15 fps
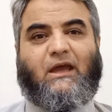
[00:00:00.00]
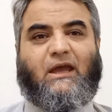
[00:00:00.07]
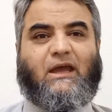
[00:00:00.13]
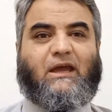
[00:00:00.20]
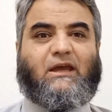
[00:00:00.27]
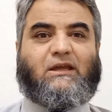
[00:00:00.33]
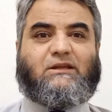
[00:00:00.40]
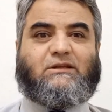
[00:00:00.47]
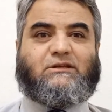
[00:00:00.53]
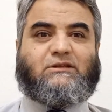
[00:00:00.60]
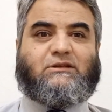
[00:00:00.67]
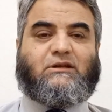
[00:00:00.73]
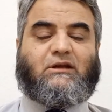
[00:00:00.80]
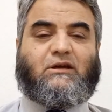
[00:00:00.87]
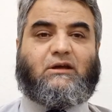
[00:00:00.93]
and
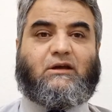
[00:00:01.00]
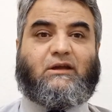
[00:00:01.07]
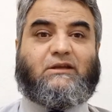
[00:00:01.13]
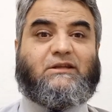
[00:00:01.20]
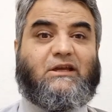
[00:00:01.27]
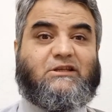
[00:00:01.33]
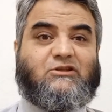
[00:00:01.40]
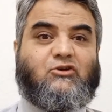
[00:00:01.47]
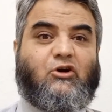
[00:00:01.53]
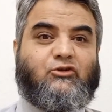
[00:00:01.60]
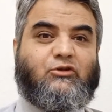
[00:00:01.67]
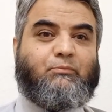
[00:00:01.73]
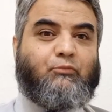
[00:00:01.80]
it has got the